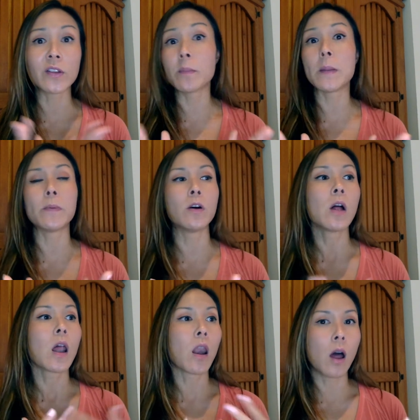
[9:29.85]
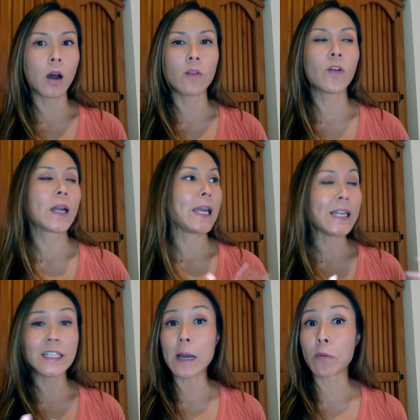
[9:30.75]
Some people love
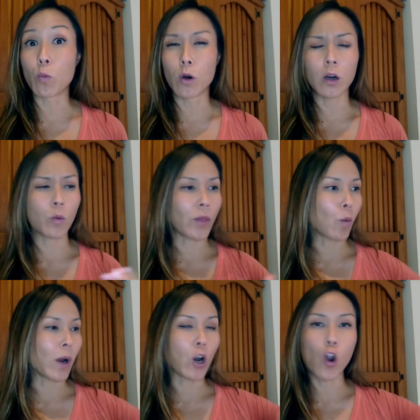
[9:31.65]
in-depth work where they want